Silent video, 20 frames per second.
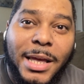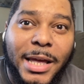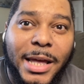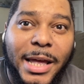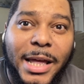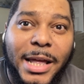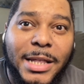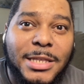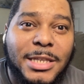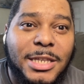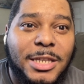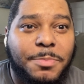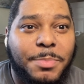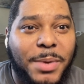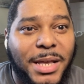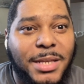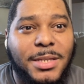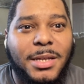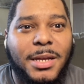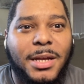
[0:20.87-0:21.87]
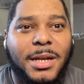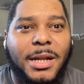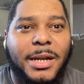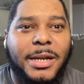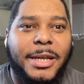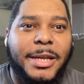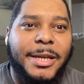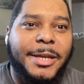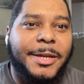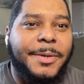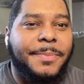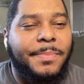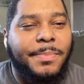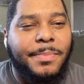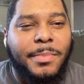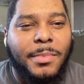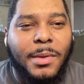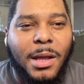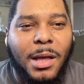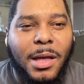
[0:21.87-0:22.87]
It's basically
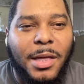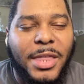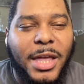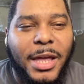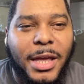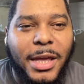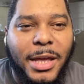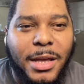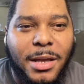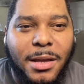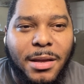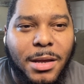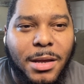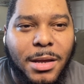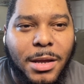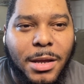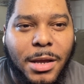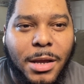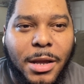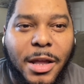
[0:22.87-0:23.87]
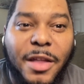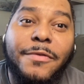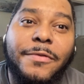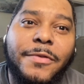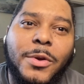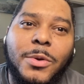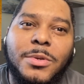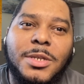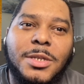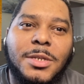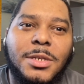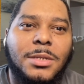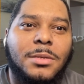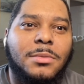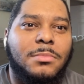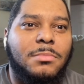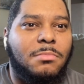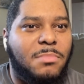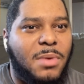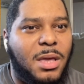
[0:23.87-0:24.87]
they infuse
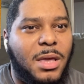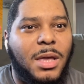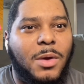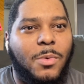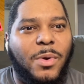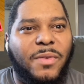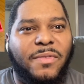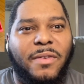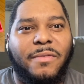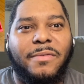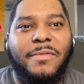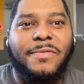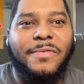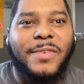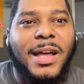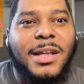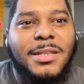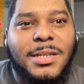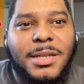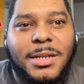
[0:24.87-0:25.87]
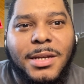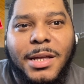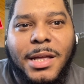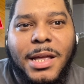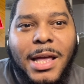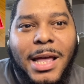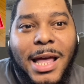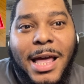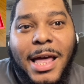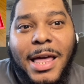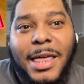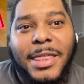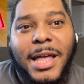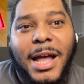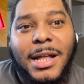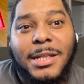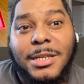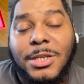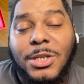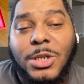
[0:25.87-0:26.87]
me with a vector
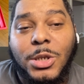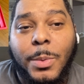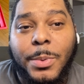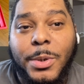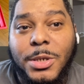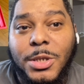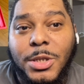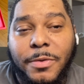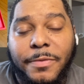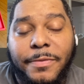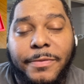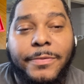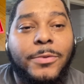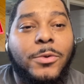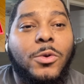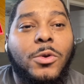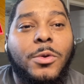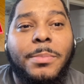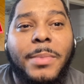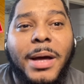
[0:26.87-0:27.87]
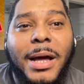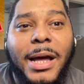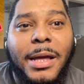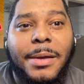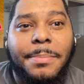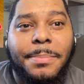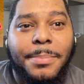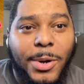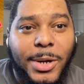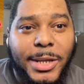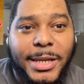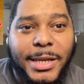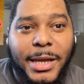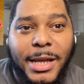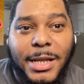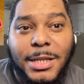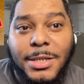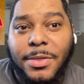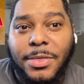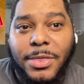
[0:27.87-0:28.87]
that is supposed to fool my body
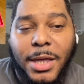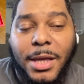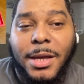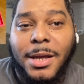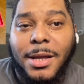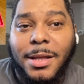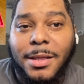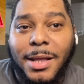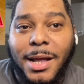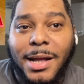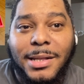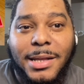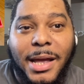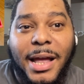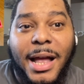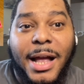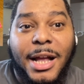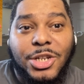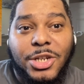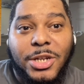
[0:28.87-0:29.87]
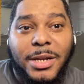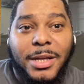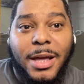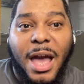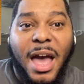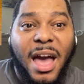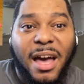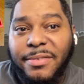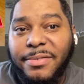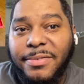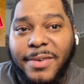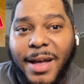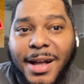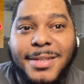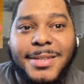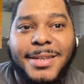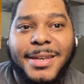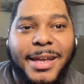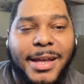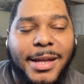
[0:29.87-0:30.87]
into thinking that I actually have
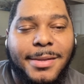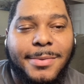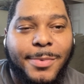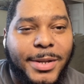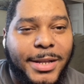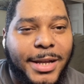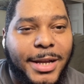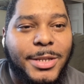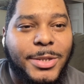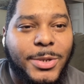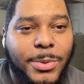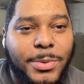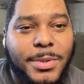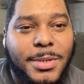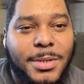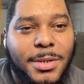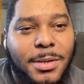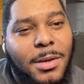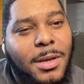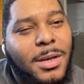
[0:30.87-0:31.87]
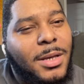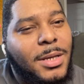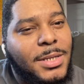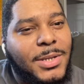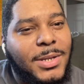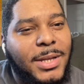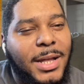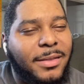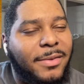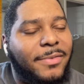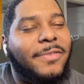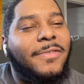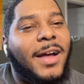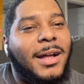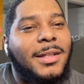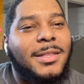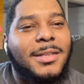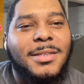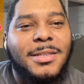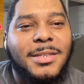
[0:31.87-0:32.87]
factor 8 when I don't, so that the
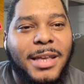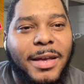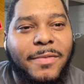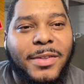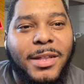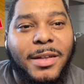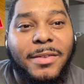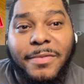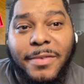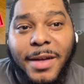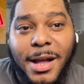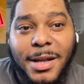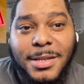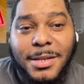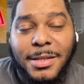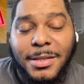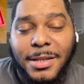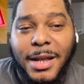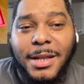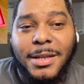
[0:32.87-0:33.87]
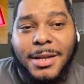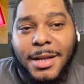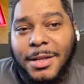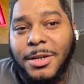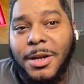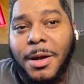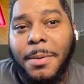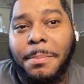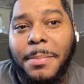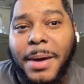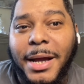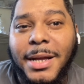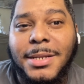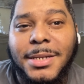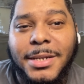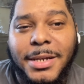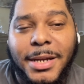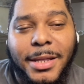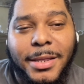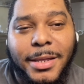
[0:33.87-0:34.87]
factor 7 and factor 9 can combine
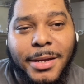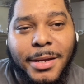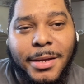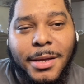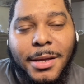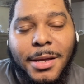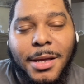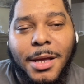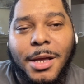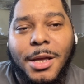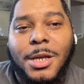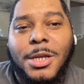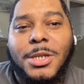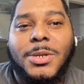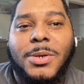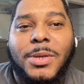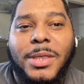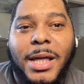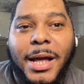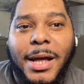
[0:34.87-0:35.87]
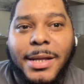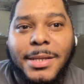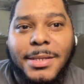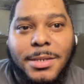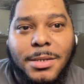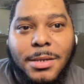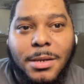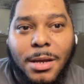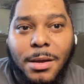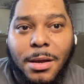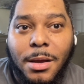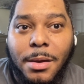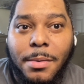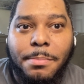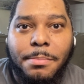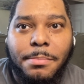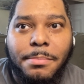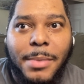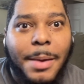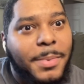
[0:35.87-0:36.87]
together so that
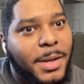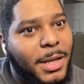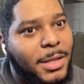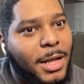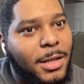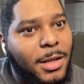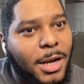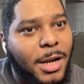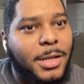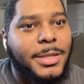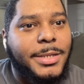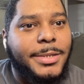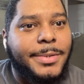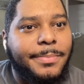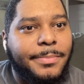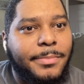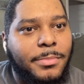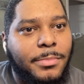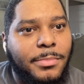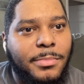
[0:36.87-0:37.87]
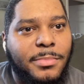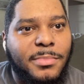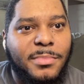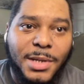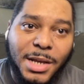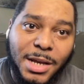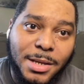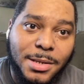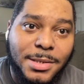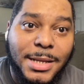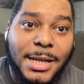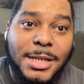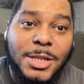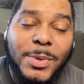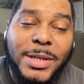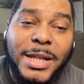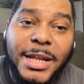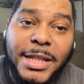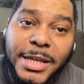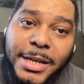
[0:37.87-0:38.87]
my blood can clot, because that's
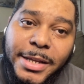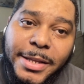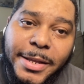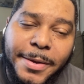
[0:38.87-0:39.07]
what I need.